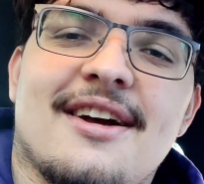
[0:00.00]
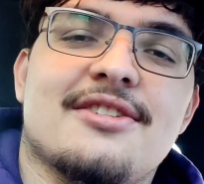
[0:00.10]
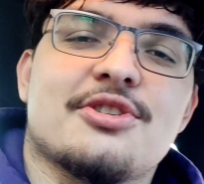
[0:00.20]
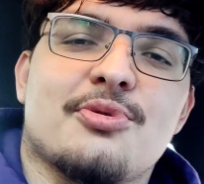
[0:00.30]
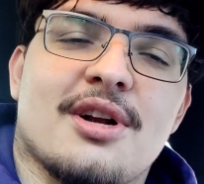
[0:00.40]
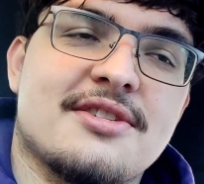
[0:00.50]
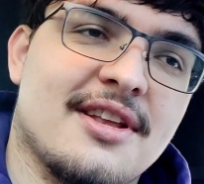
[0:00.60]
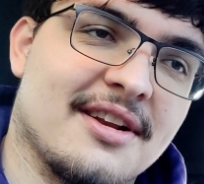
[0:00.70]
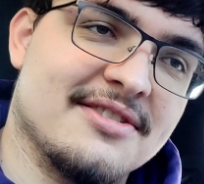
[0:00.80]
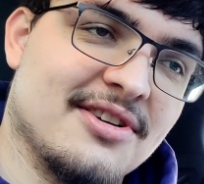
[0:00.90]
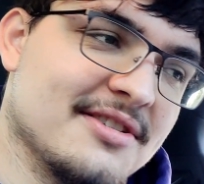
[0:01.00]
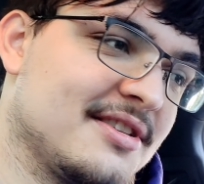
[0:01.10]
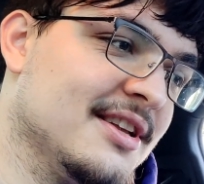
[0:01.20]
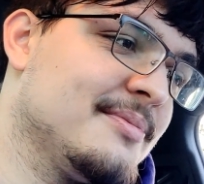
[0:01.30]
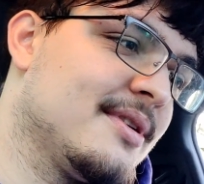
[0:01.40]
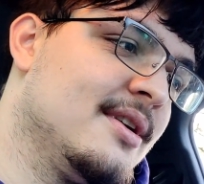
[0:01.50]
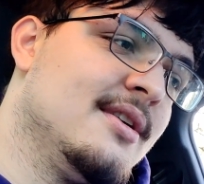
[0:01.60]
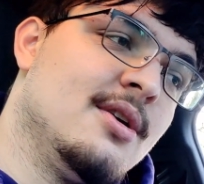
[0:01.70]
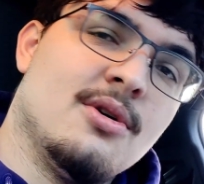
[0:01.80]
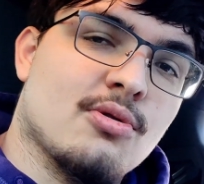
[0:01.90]
I just watched that exhaust clip.
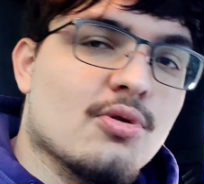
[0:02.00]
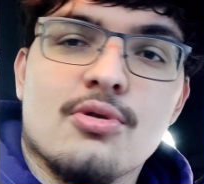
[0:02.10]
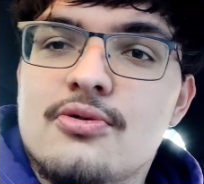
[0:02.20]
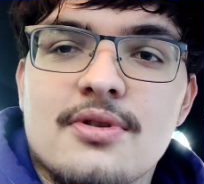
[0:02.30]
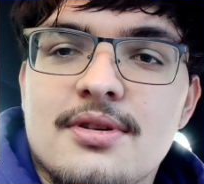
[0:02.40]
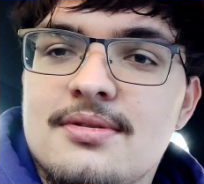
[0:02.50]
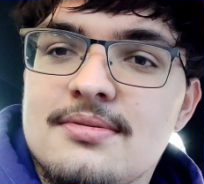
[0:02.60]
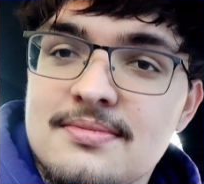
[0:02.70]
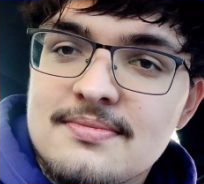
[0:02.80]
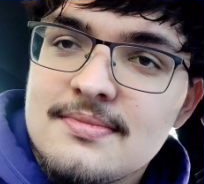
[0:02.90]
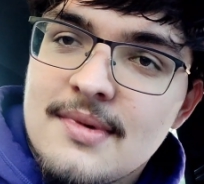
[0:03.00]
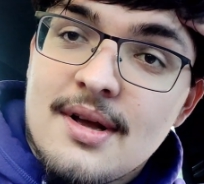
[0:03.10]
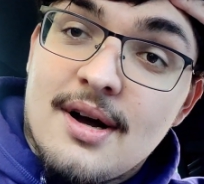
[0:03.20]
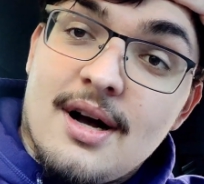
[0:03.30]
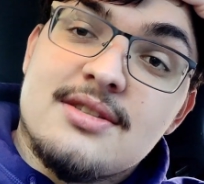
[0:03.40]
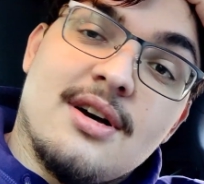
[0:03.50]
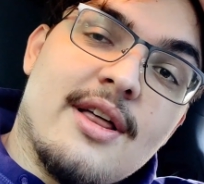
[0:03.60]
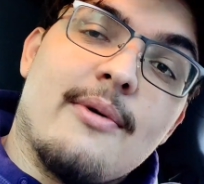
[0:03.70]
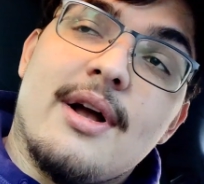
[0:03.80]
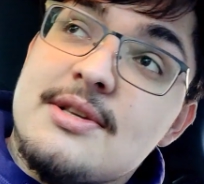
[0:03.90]
Oof. I
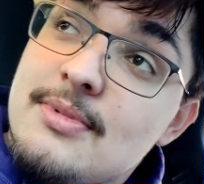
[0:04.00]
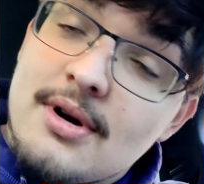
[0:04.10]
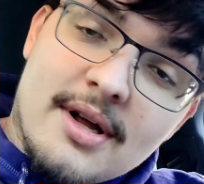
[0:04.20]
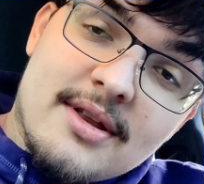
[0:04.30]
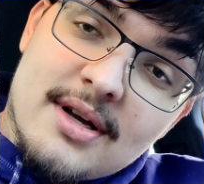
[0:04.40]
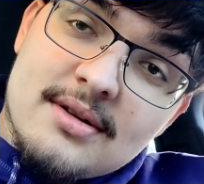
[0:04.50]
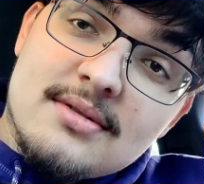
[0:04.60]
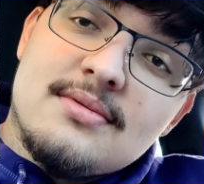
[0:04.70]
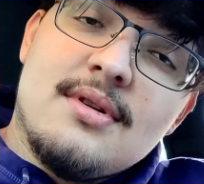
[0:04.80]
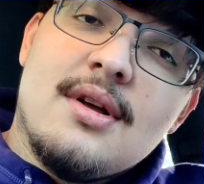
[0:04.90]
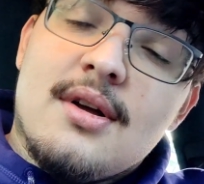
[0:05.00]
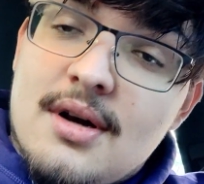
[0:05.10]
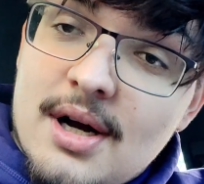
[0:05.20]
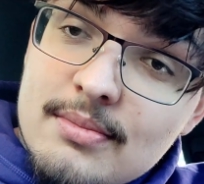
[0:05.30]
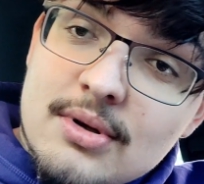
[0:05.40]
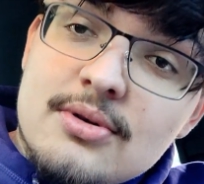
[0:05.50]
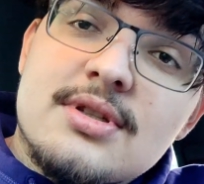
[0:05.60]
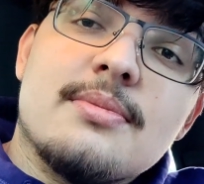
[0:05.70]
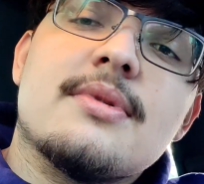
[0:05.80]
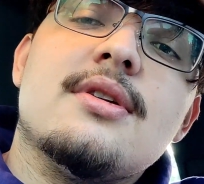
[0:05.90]
saw that white smoke. I thought I blew
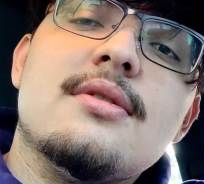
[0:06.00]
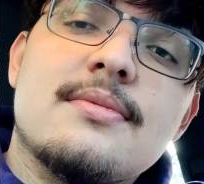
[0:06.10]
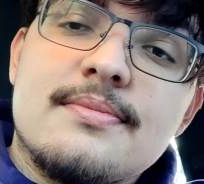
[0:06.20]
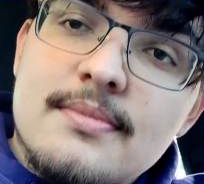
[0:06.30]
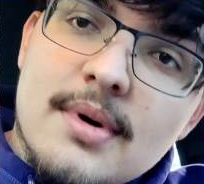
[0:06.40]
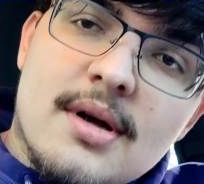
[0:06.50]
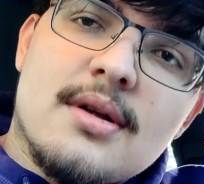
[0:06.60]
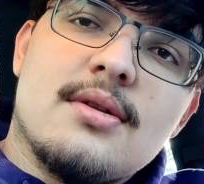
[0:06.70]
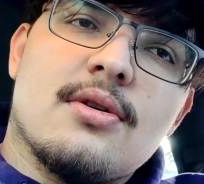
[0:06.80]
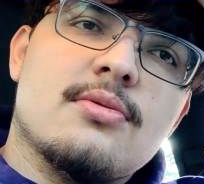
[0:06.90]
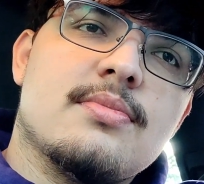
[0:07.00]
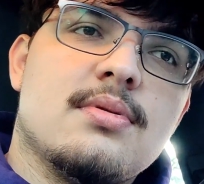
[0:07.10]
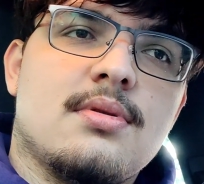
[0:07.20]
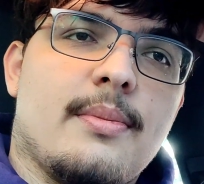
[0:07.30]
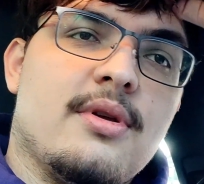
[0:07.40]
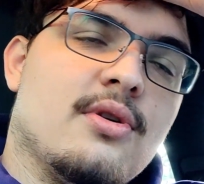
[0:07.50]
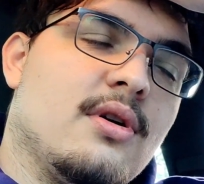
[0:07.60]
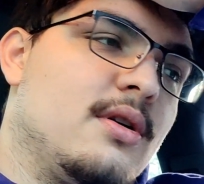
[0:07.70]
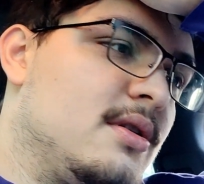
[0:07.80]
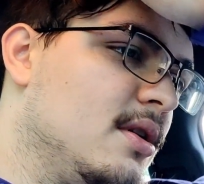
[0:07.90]
something, but nope. I mean,
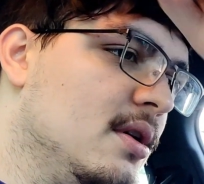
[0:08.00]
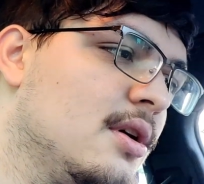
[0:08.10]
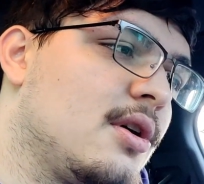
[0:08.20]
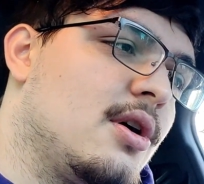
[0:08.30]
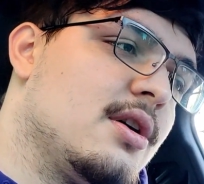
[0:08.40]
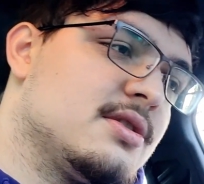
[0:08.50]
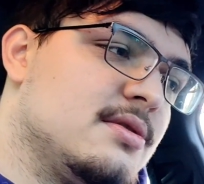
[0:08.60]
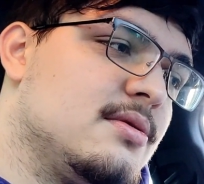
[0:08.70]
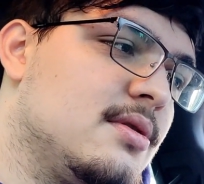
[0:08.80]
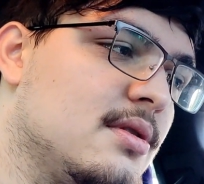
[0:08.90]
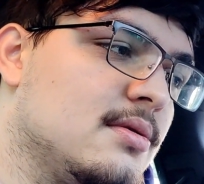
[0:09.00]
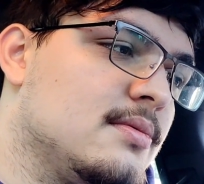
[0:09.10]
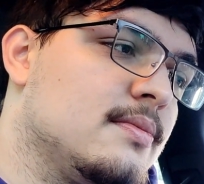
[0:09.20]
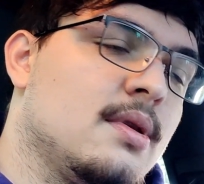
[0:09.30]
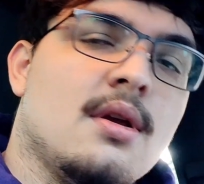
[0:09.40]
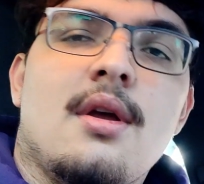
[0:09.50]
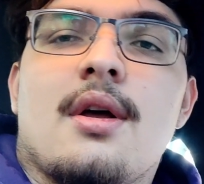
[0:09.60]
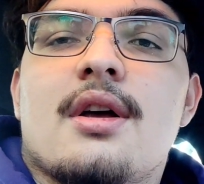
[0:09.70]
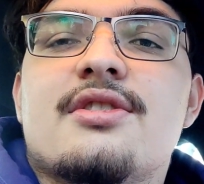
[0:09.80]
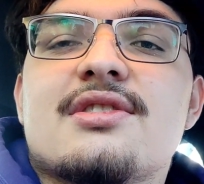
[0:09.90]
the car hasn't,
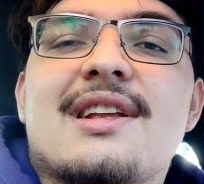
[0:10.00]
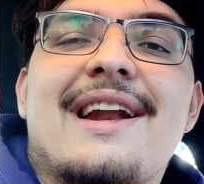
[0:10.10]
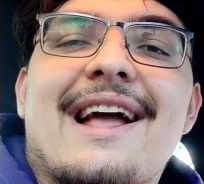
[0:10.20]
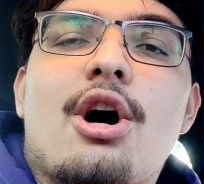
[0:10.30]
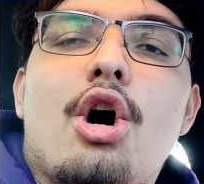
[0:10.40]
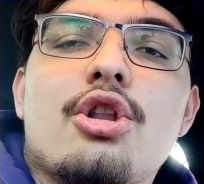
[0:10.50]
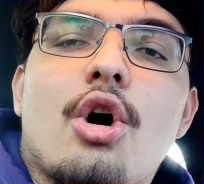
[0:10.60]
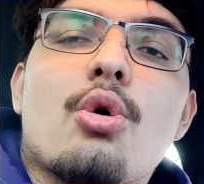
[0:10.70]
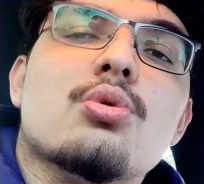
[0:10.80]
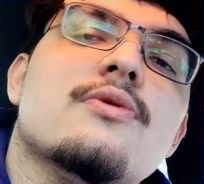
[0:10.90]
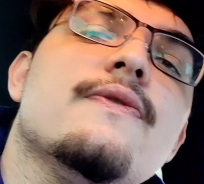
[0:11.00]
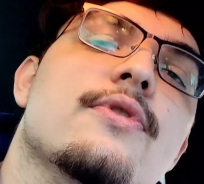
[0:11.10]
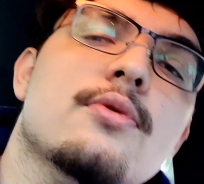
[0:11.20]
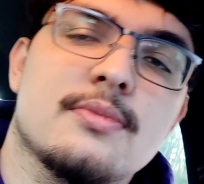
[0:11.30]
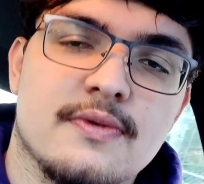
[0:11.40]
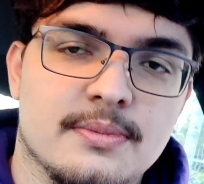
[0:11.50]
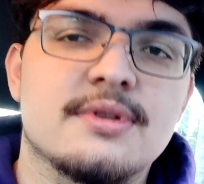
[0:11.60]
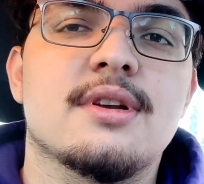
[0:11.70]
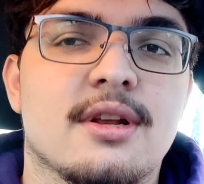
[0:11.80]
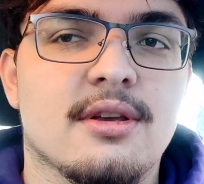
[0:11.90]
it's just letting out all the old fumes from
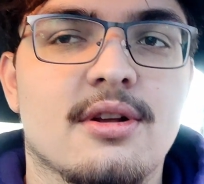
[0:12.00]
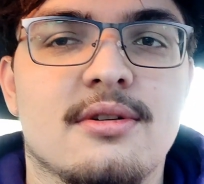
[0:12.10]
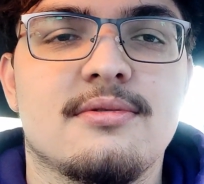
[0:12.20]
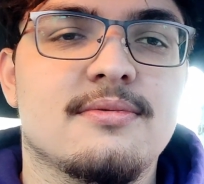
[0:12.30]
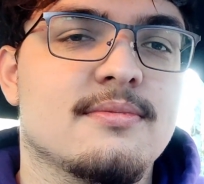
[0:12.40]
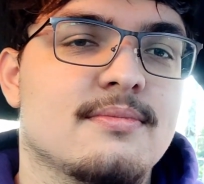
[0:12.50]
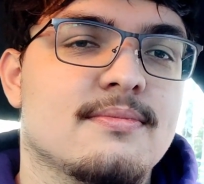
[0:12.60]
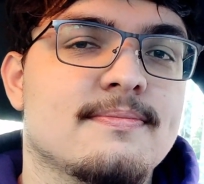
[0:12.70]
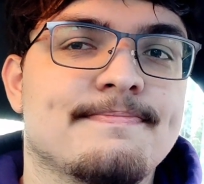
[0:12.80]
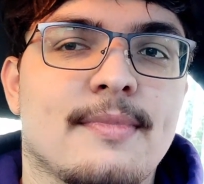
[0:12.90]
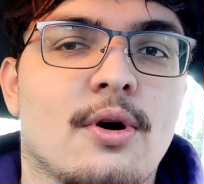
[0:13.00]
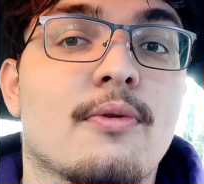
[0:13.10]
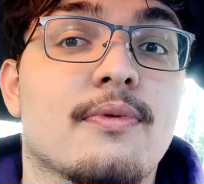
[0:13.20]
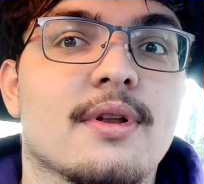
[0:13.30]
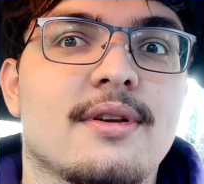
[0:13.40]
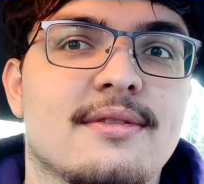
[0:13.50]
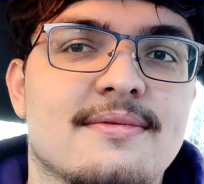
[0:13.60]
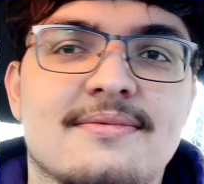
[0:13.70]
sitting, you know? Hopefully.